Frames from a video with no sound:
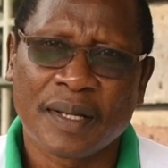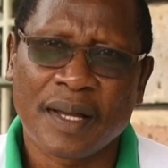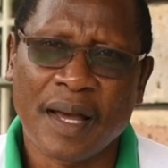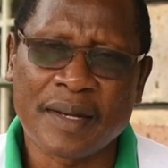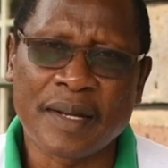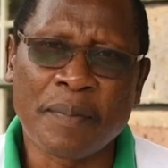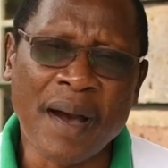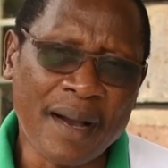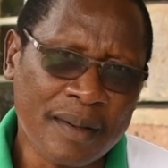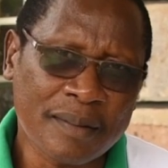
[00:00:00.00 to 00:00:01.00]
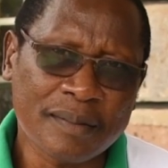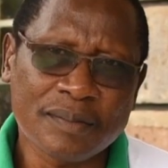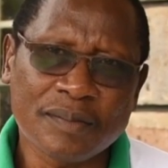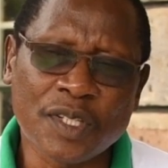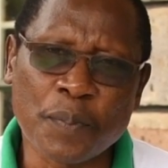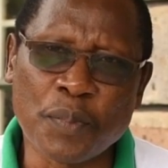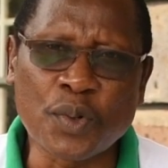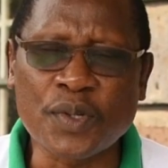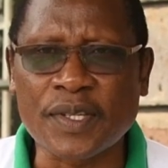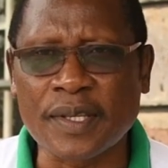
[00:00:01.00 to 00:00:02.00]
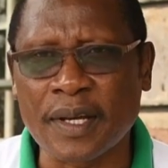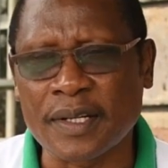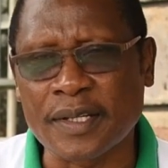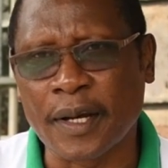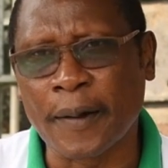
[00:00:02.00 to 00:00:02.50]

And among the books that